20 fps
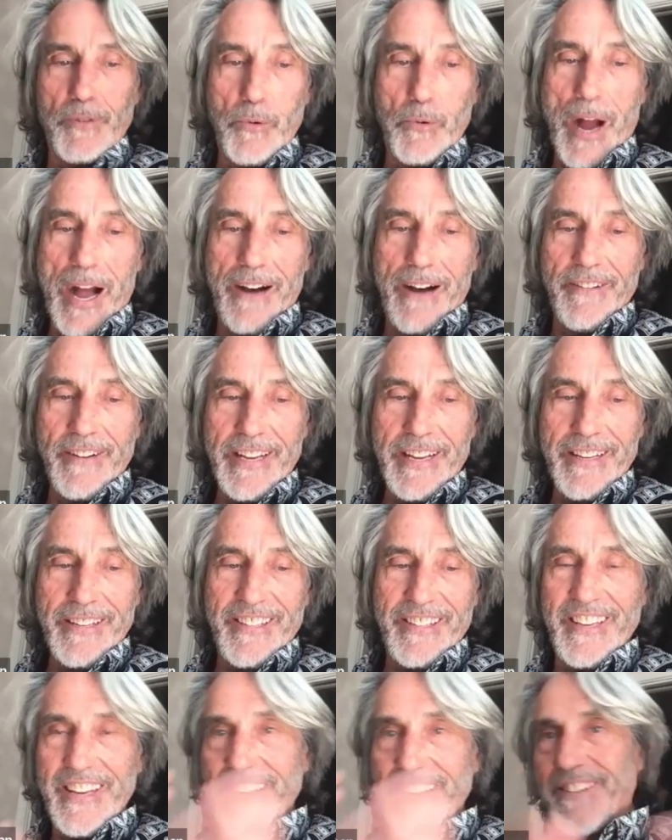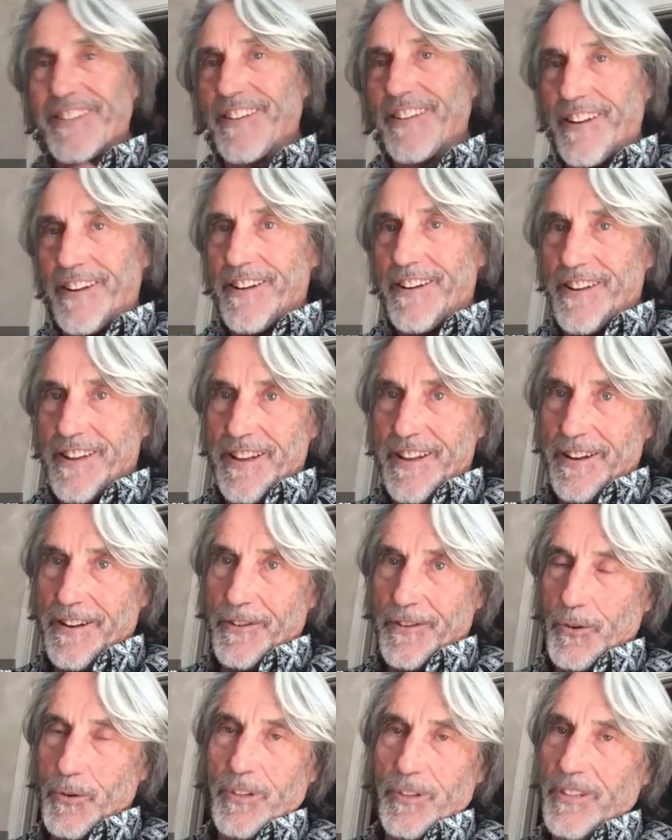duality sees it in a
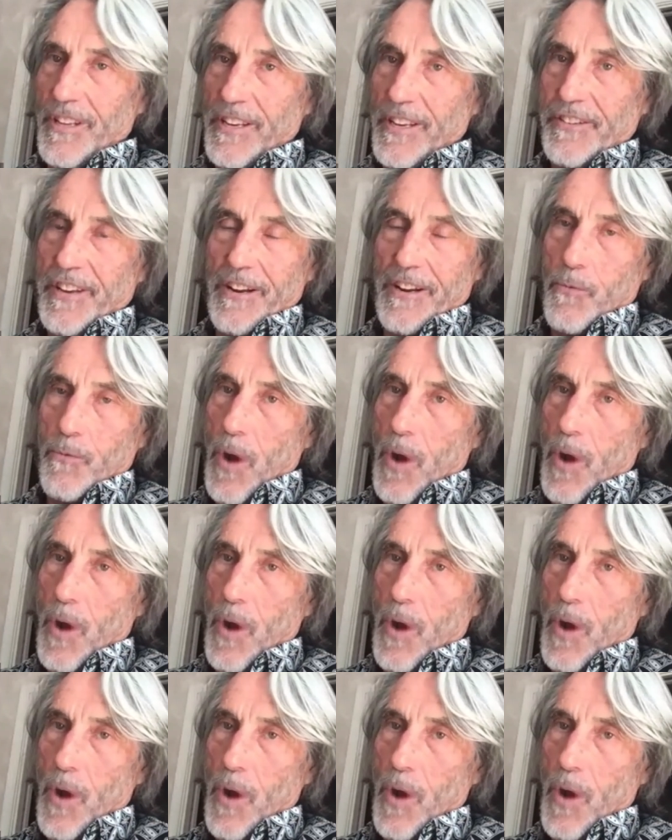dualistic